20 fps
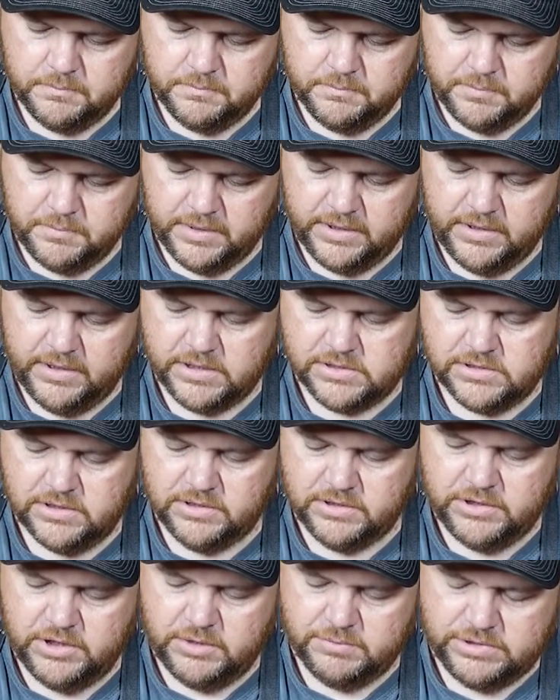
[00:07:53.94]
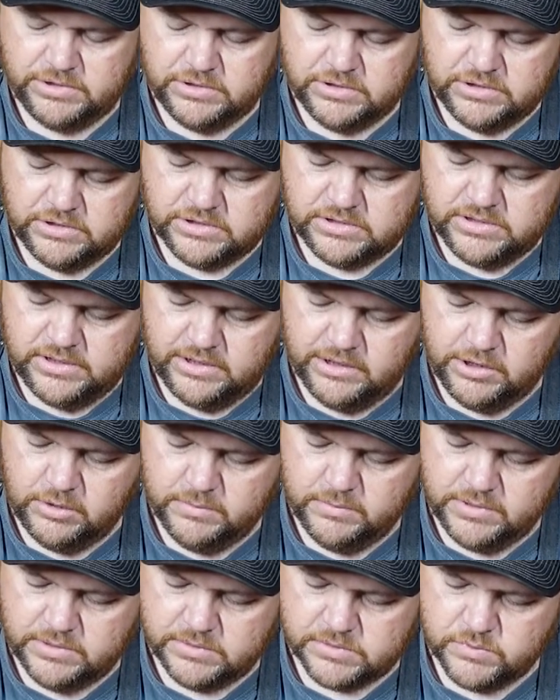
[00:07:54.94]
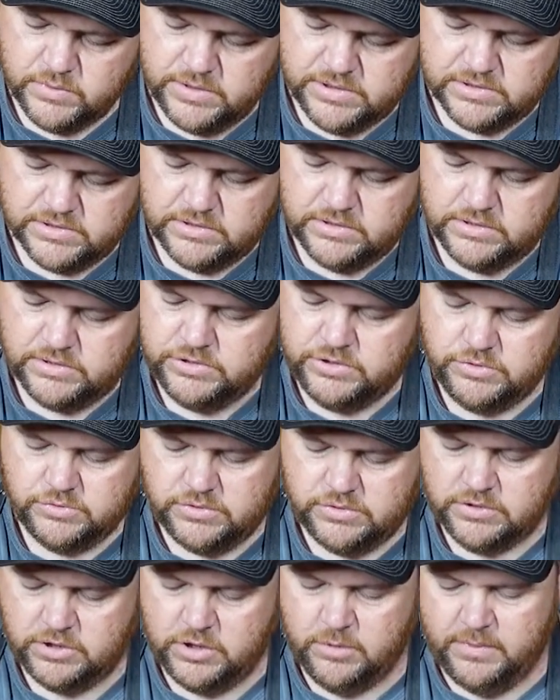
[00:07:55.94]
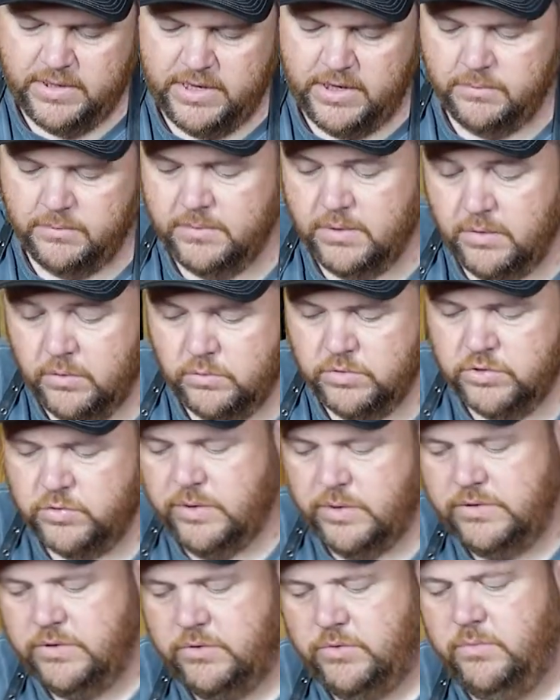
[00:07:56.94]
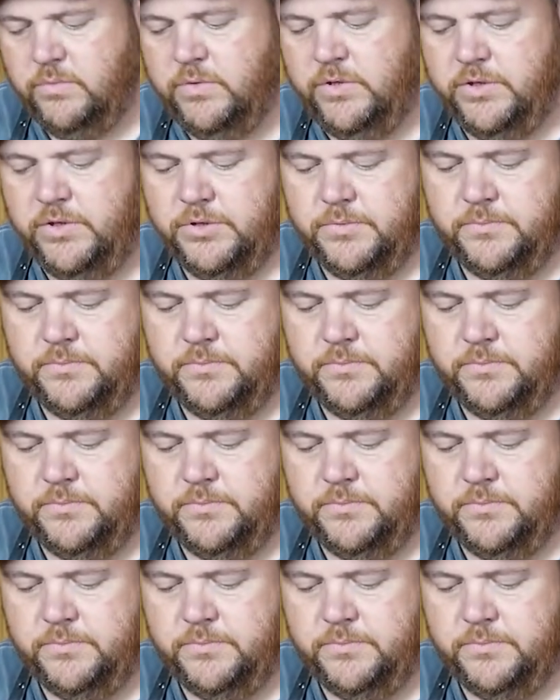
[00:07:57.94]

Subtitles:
But it does look good, but you can just see a little bit of squeezing, the juice is coming out. But I don't want to squeeze it too much.